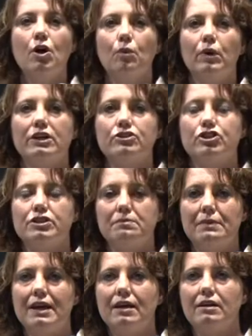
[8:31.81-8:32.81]
which to
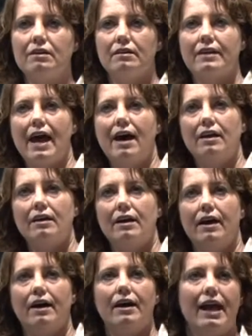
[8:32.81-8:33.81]
me, that
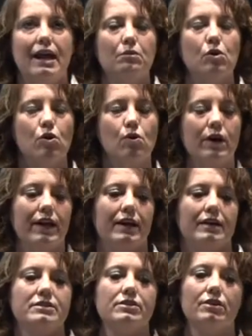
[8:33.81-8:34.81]
animal going
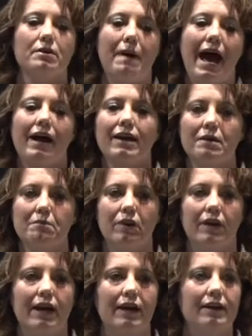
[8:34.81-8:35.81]
into the packing
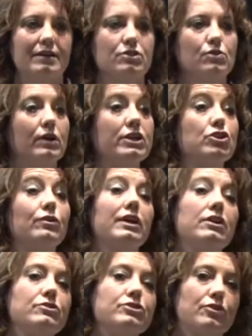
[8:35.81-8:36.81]
plant is going to
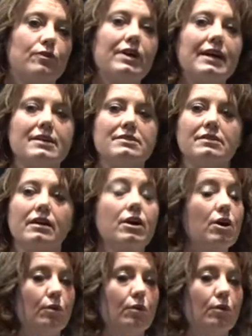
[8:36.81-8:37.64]
reduce the risk.